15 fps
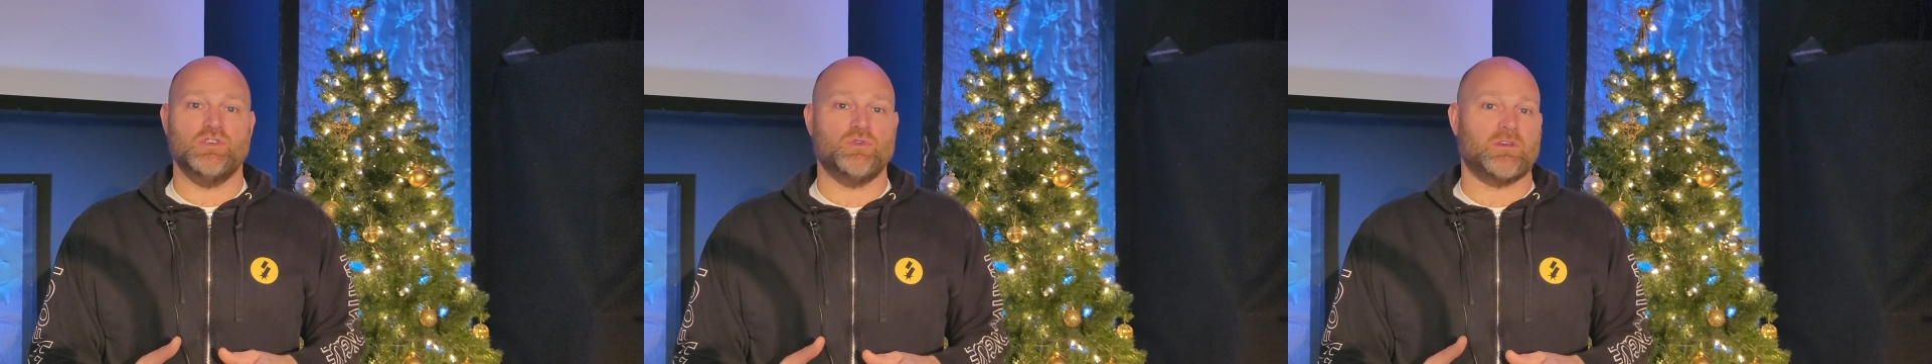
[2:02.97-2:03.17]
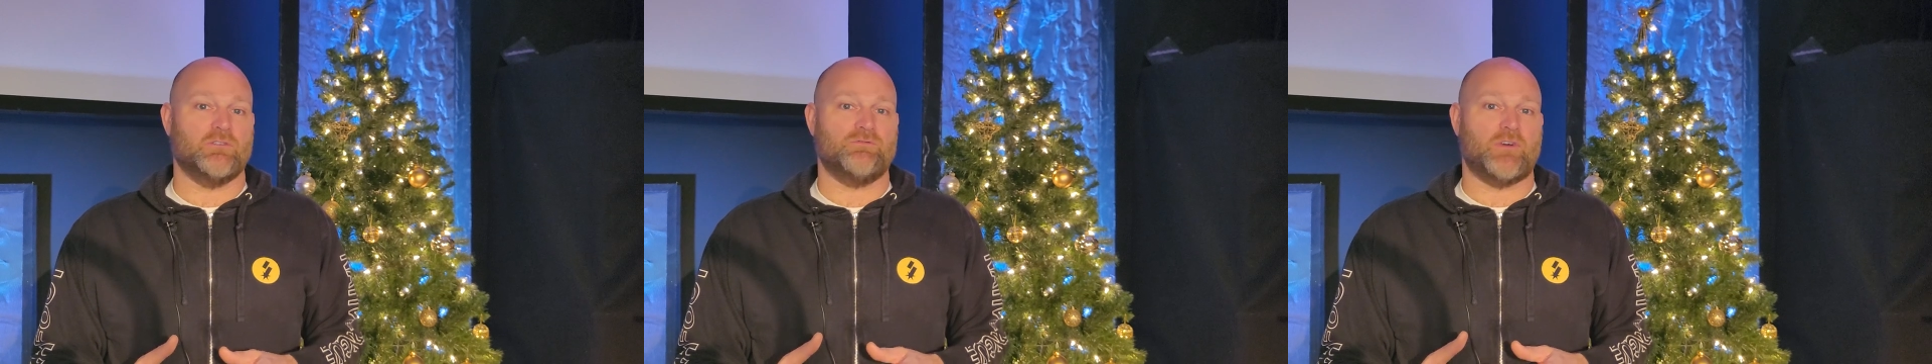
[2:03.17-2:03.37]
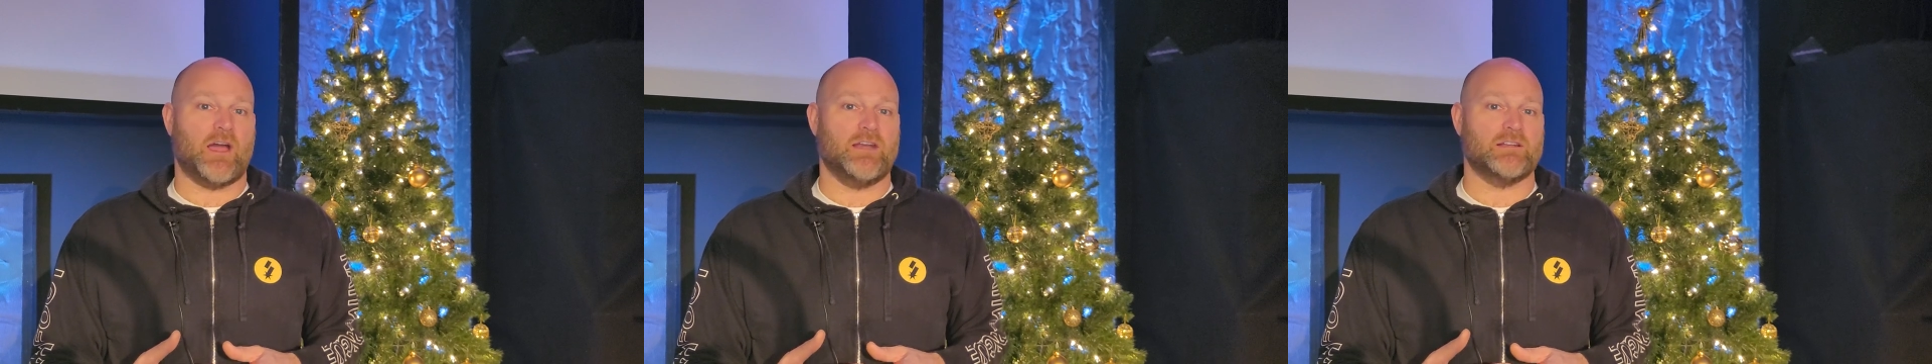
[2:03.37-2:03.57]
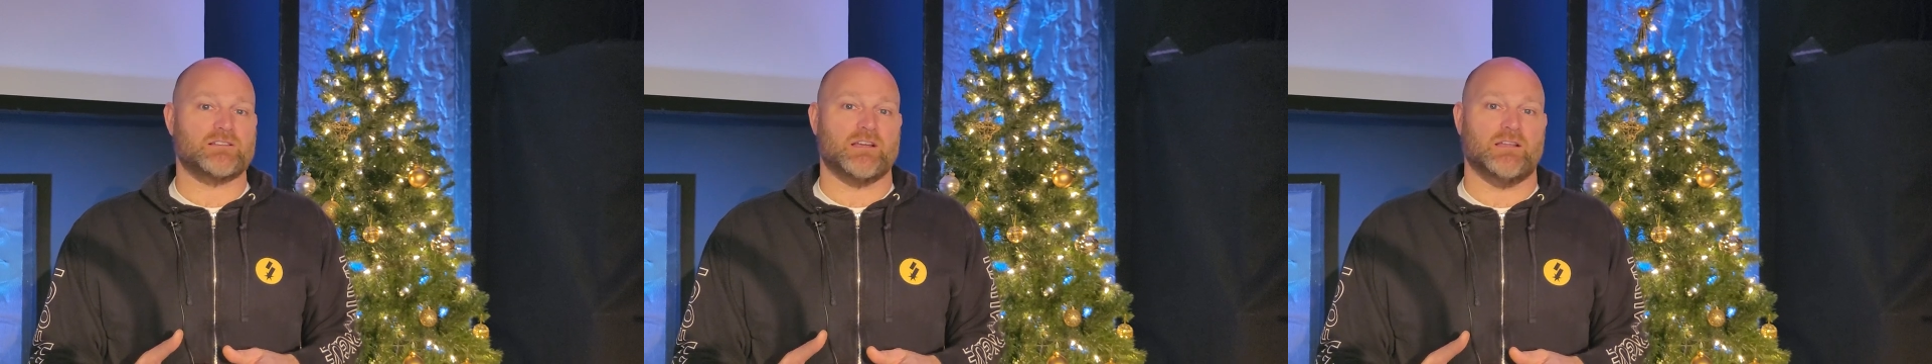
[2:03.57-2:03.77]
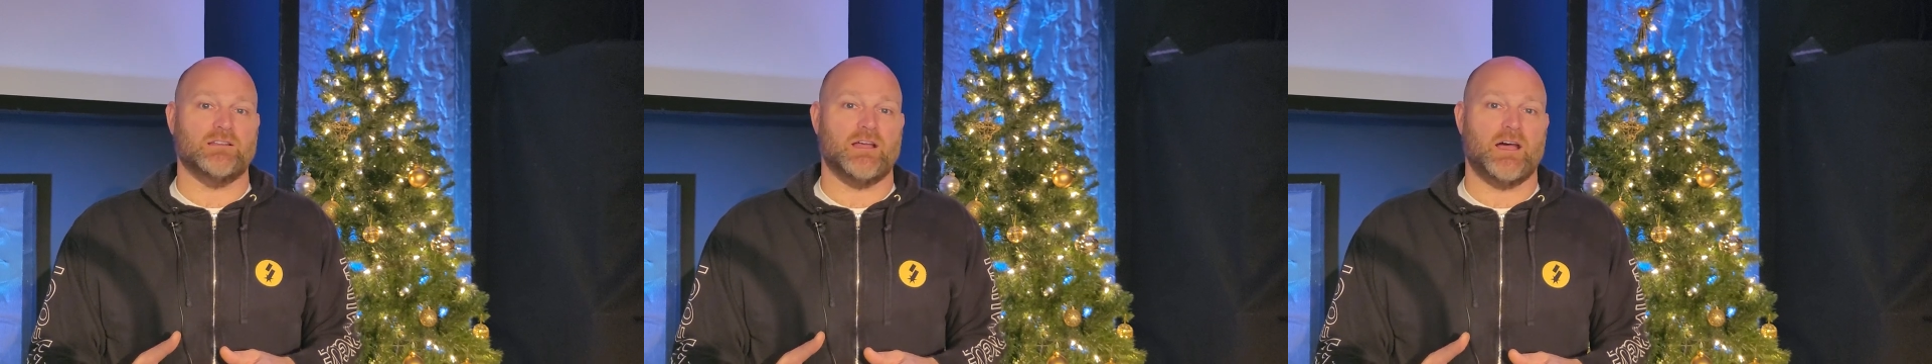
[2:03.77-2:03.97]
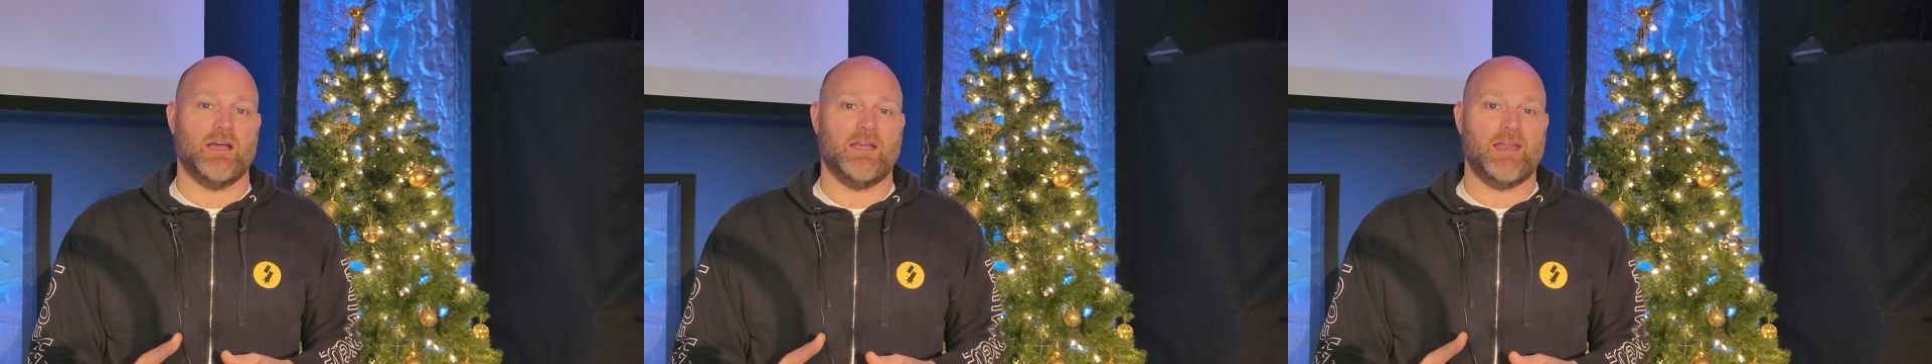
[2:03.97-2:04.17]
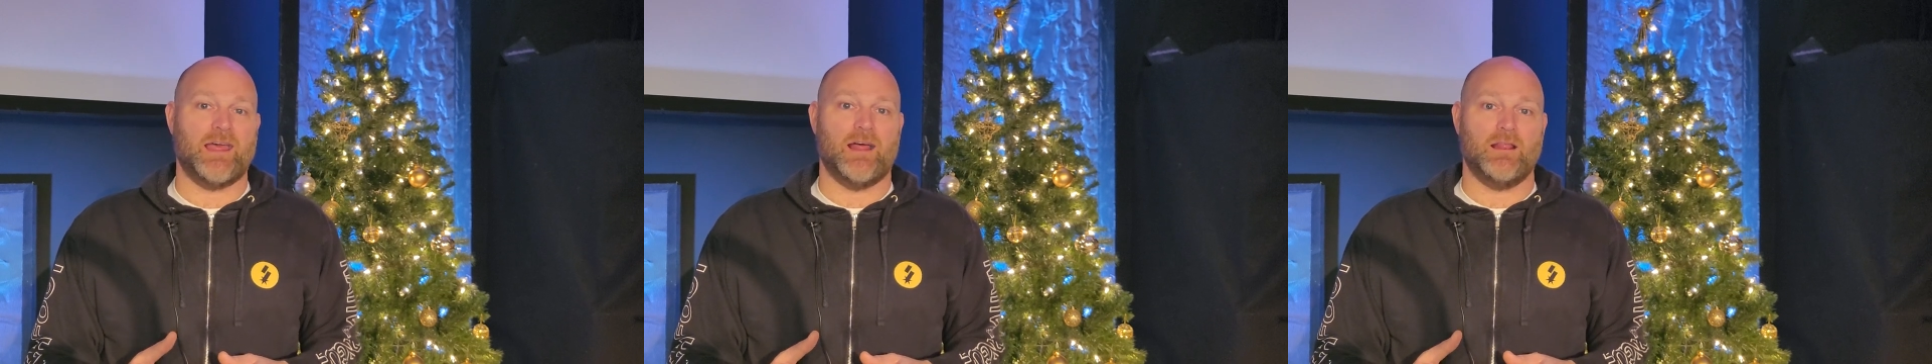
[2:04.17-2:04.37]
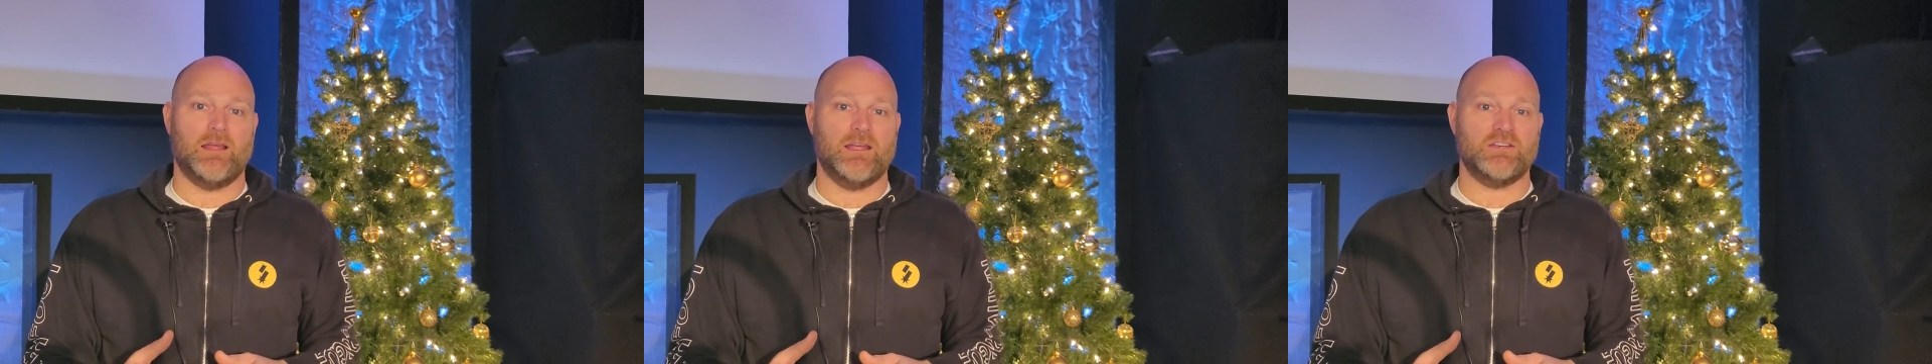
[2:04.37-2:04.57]
you can find us online,
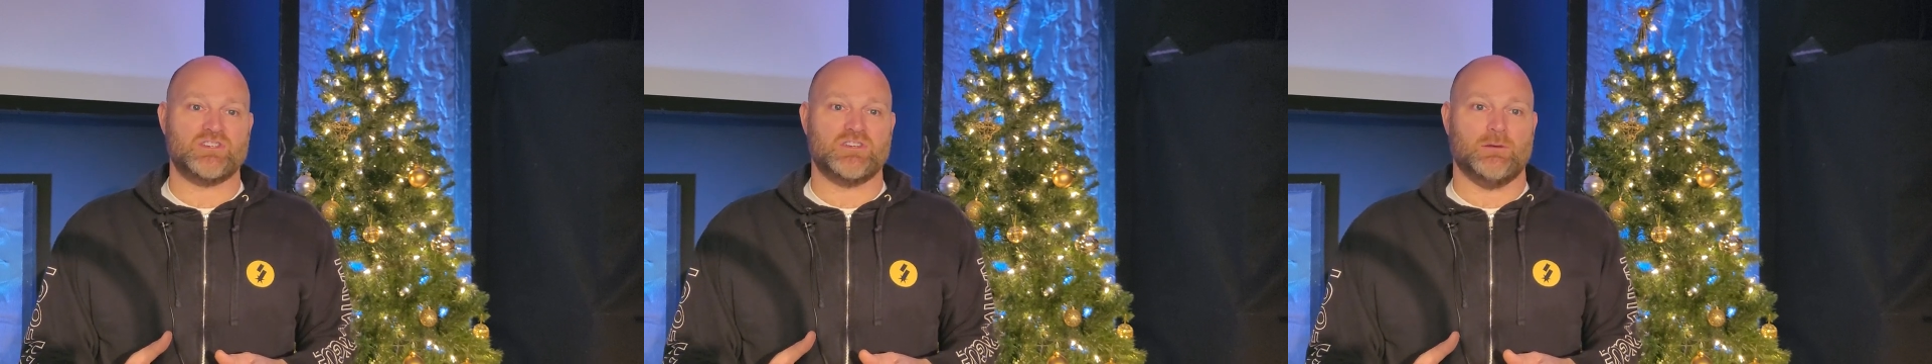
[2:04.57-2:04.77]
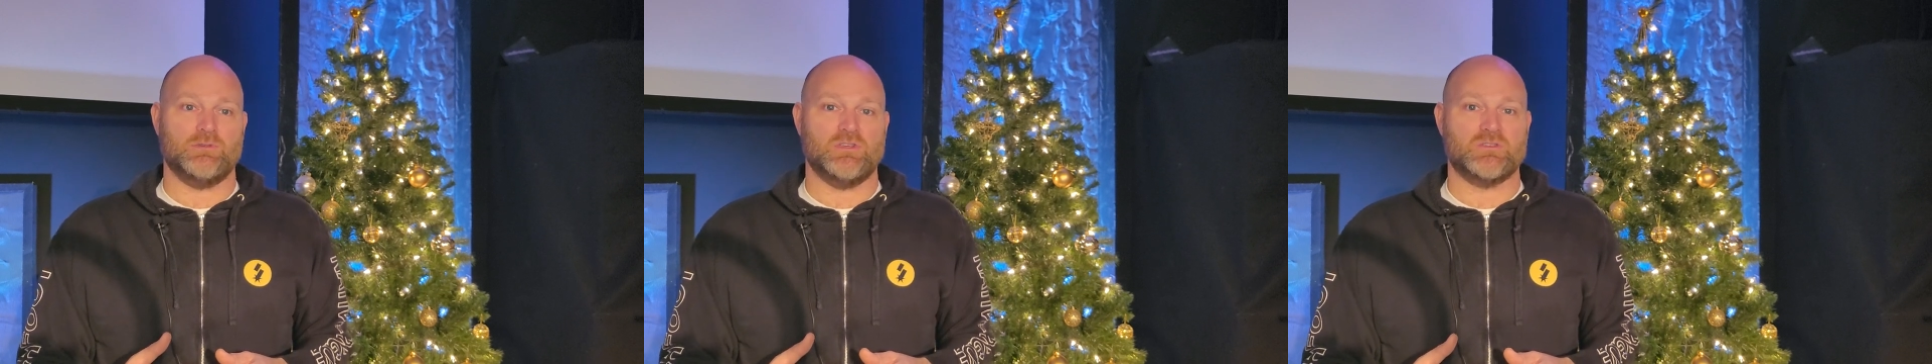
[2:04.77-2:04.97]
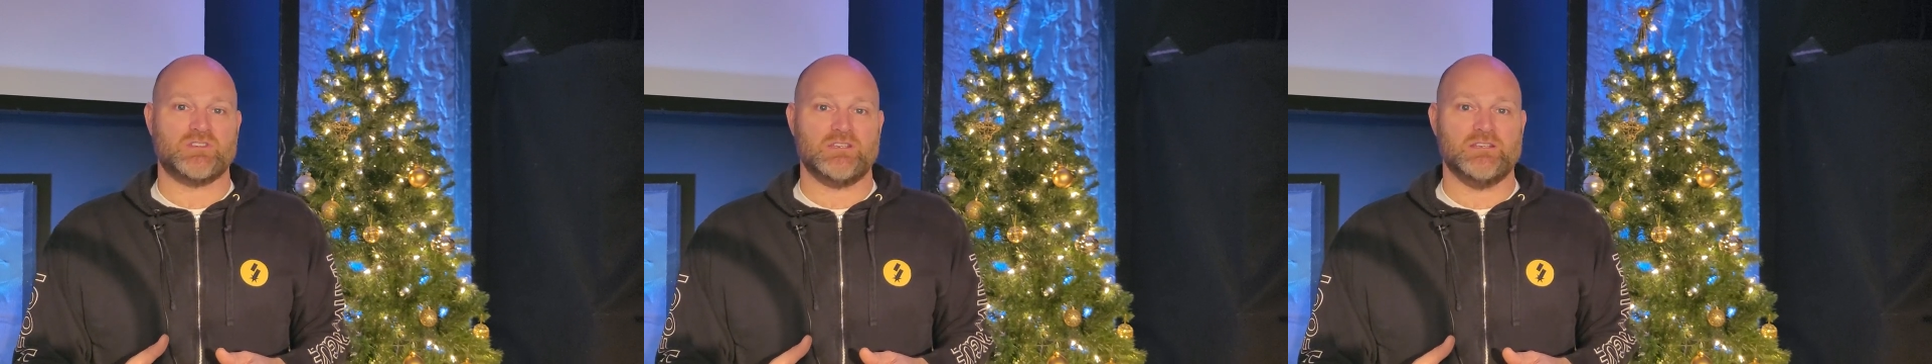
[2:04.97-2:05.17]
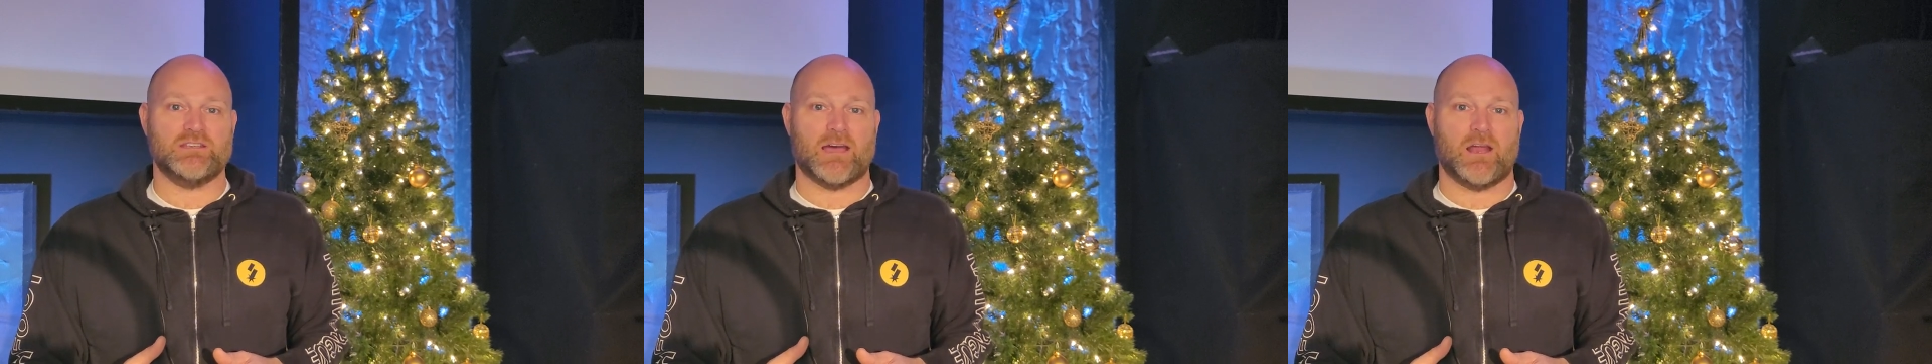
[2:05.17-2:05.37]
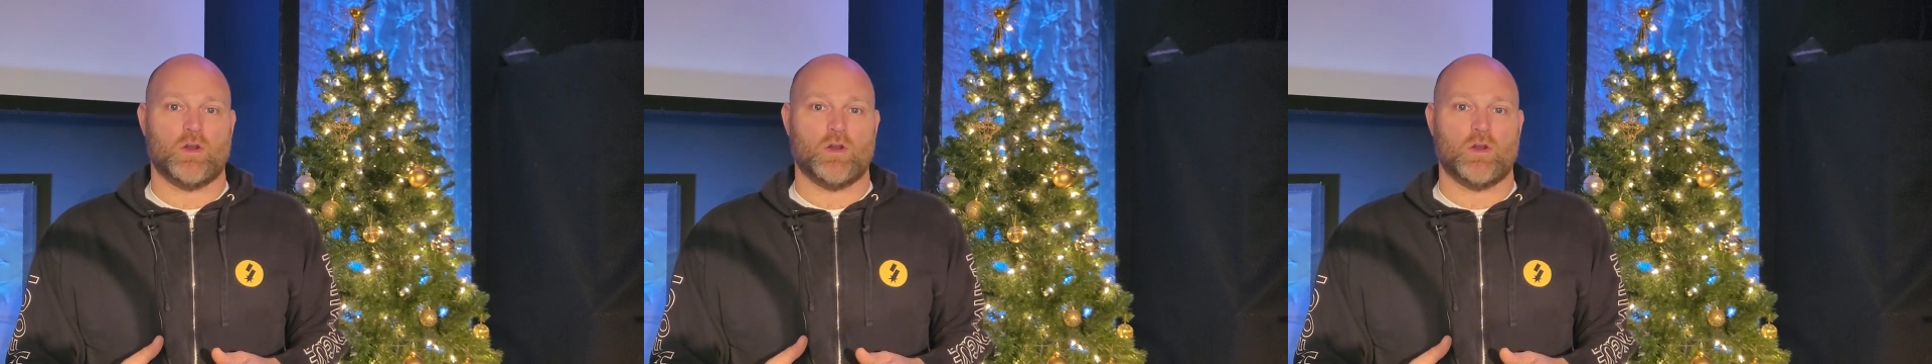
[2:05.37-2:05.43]
lhwc.org,